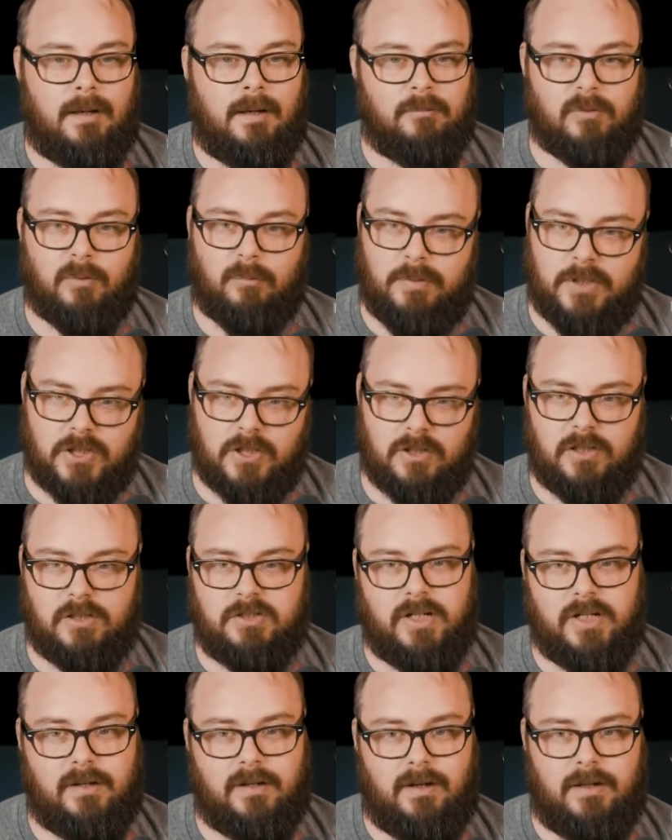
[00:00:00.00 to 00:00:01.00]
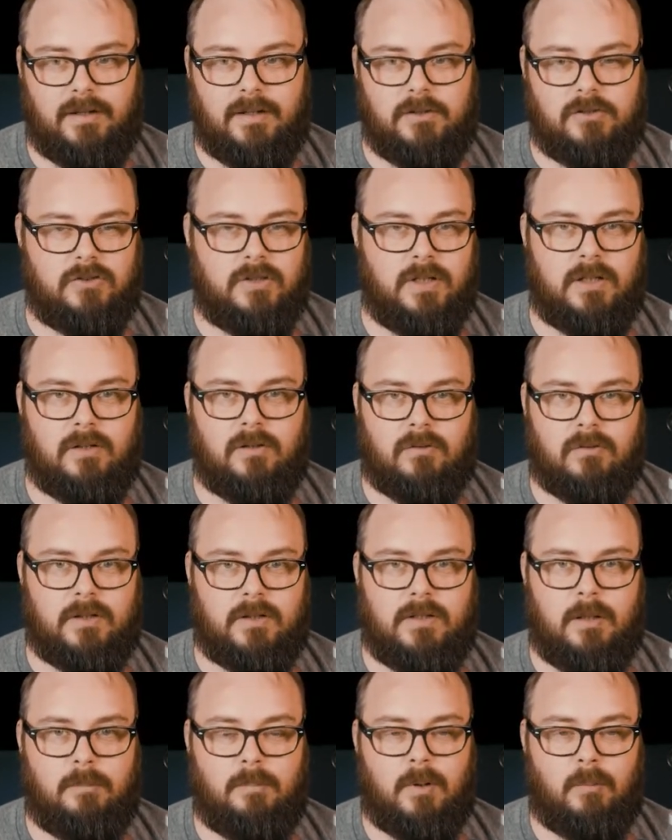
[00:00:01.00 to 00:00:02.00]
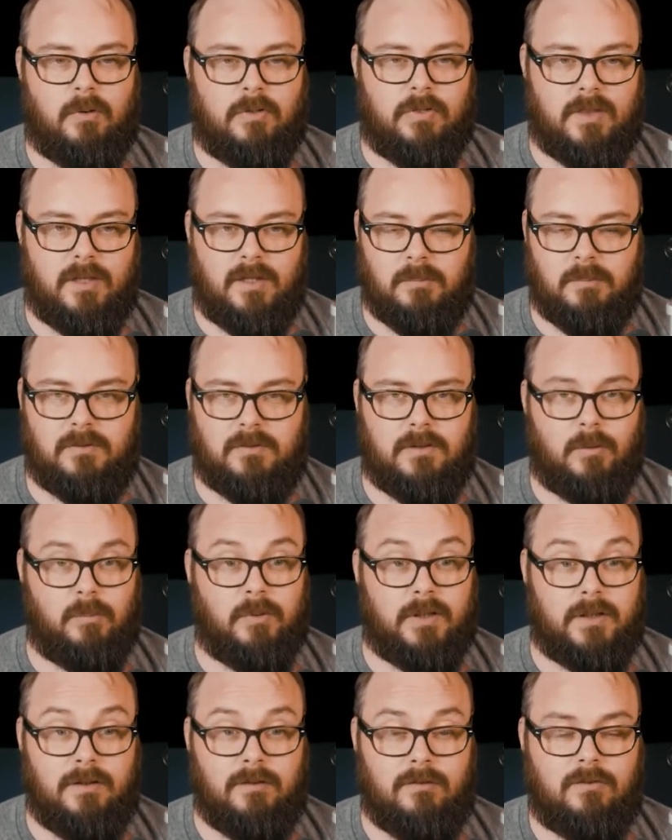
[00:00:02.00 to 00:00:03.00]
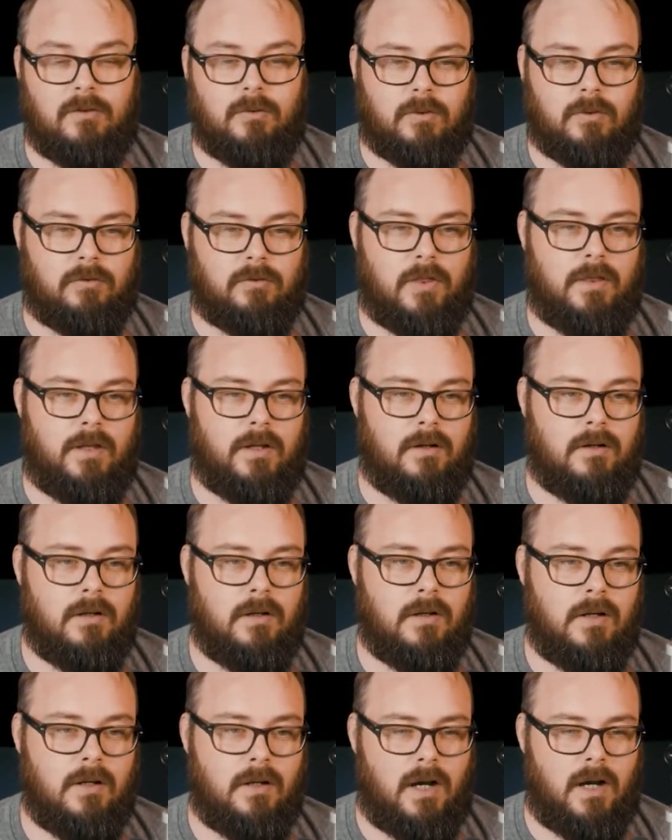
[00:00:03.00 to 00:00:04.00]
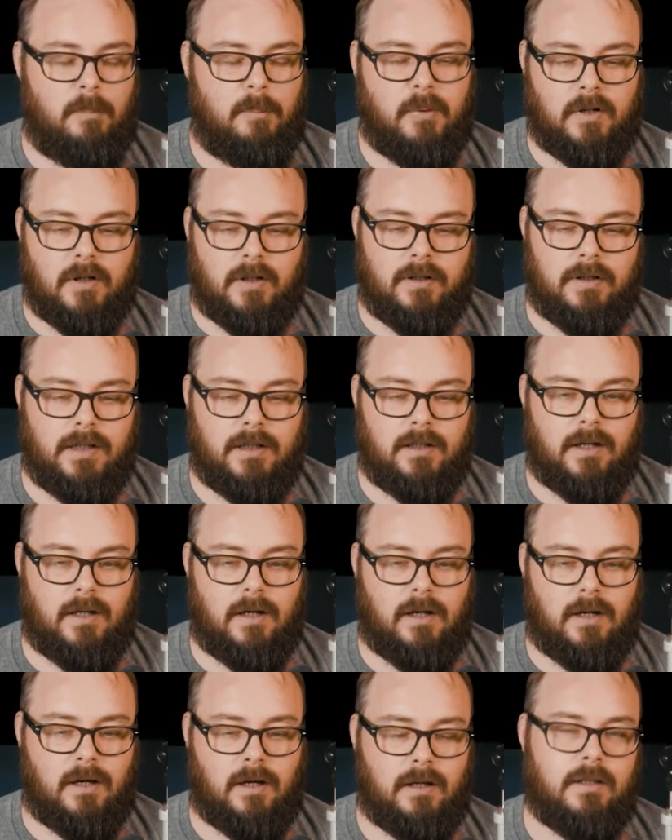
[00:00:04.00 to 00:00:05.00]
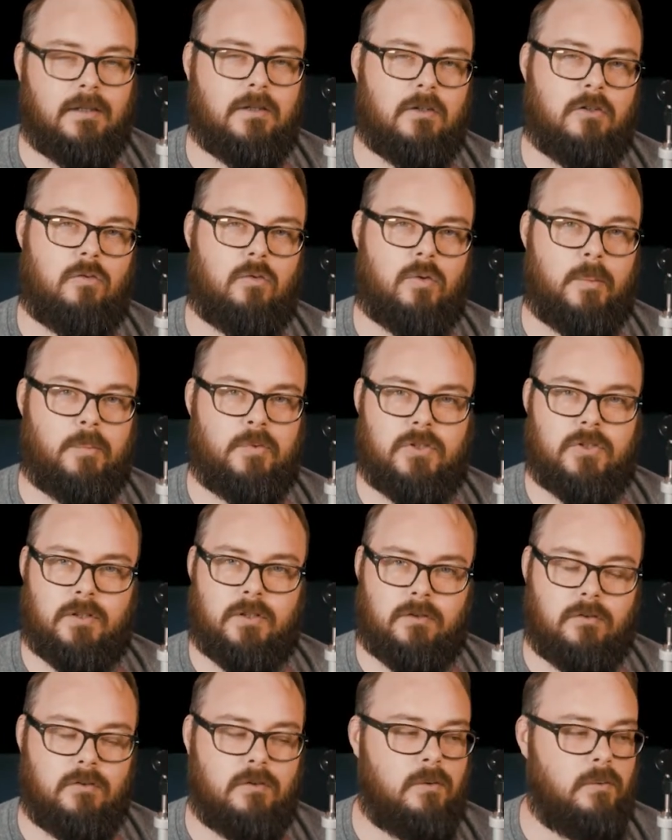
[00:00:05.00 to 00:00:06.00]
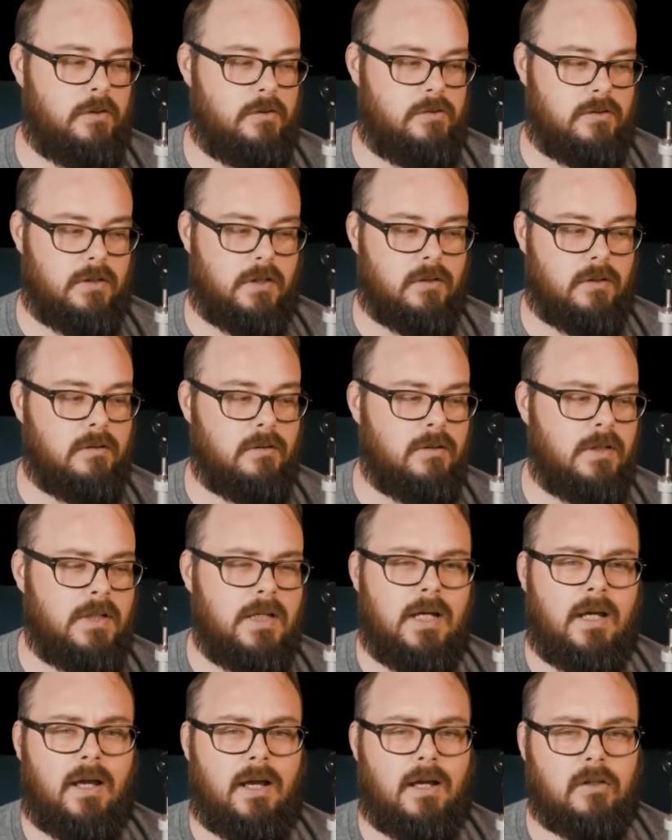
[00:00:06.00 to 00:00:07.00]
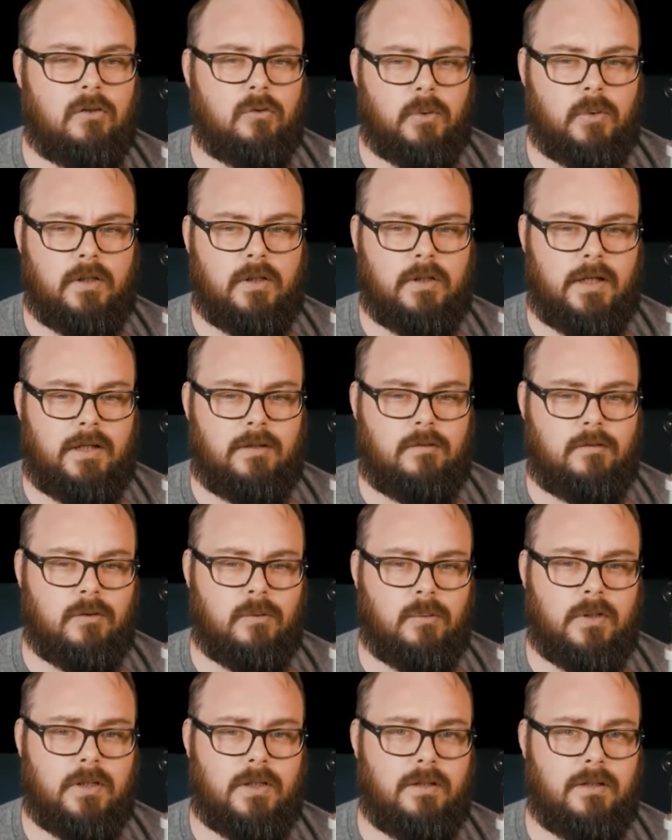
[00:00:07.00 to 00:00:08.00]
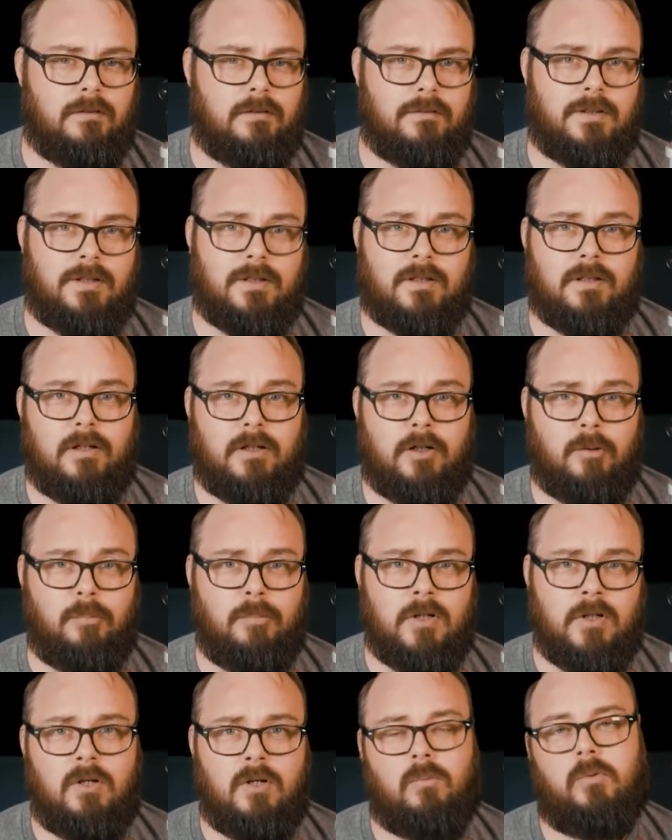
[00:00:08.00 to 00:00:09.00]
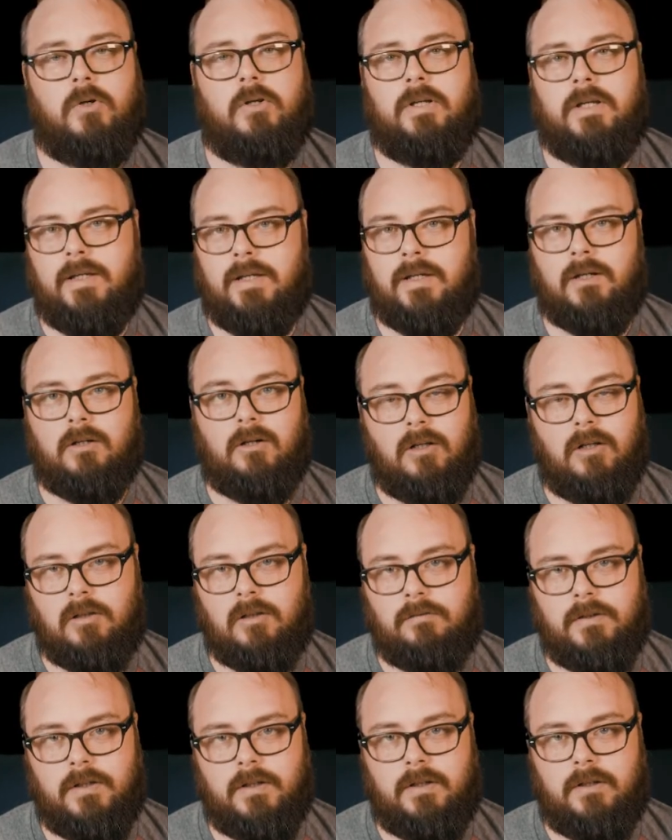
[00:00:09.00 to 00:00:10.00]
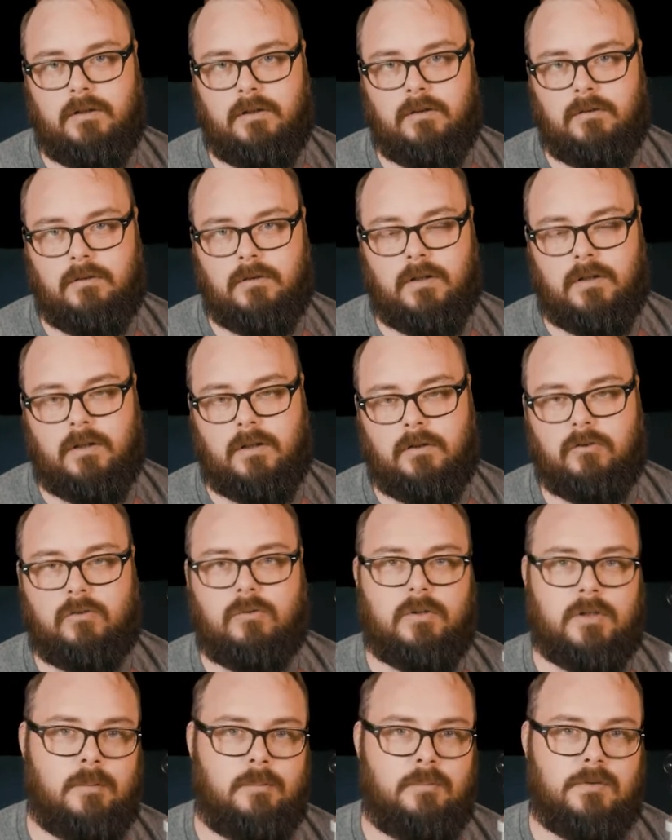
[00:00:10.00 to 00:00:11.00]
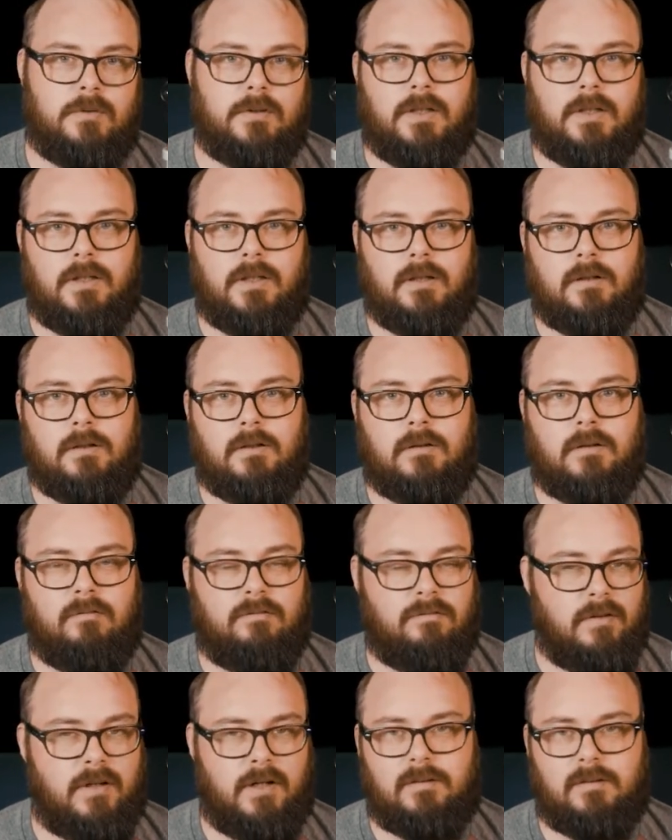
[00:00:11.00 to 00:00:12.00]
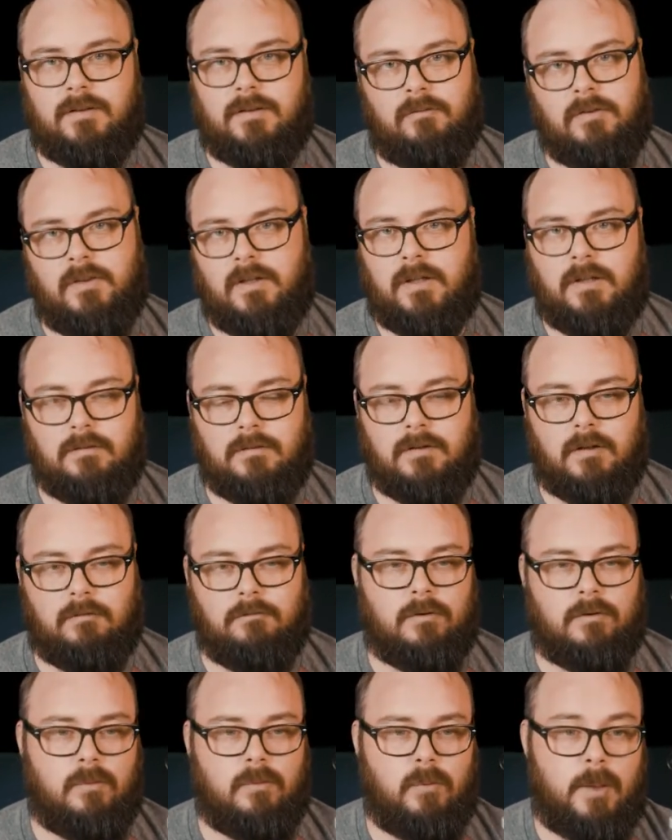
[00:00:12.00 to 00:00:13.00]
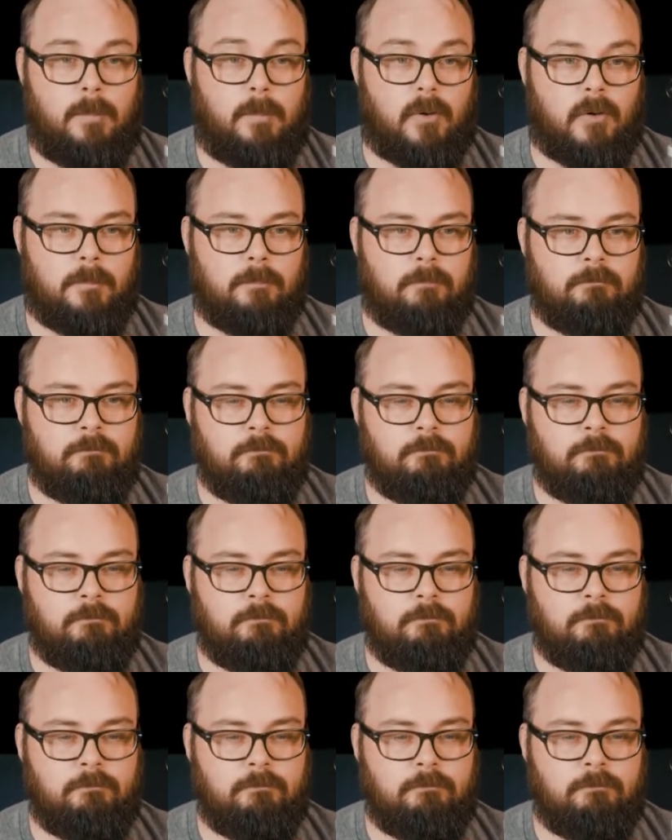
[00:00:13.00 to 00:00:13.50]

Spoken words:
So be sure to check out his channel to keep up with him and see what he's doing over there. I'll put a link in the description to his channel, as well as to his GitHub, where you can get all of his scripts and effects and everything he's done for Reaper.